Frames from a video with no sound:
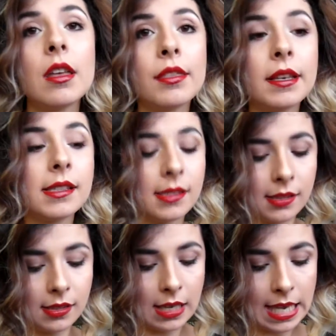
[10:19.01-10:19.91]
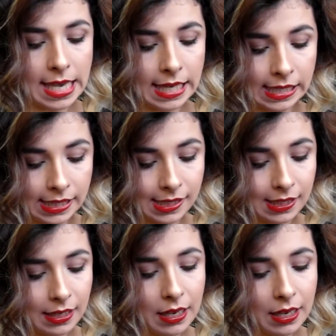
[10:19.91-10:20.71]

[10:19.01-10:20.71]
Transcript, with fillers: This is